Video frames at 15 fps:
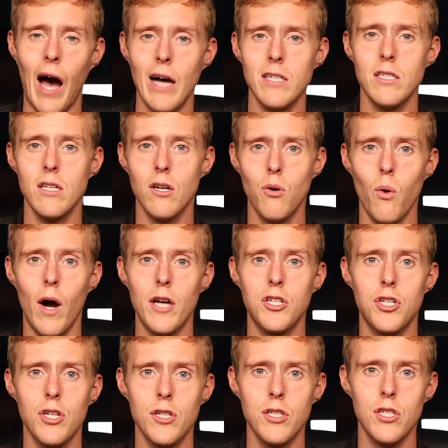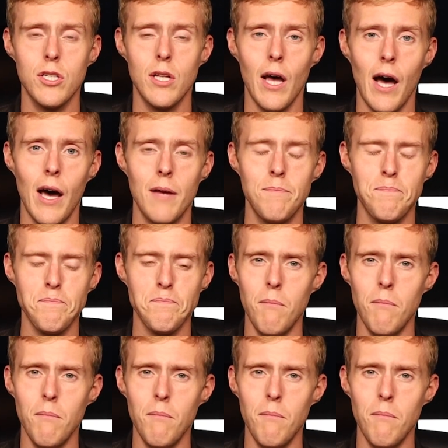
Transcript: ask the questions that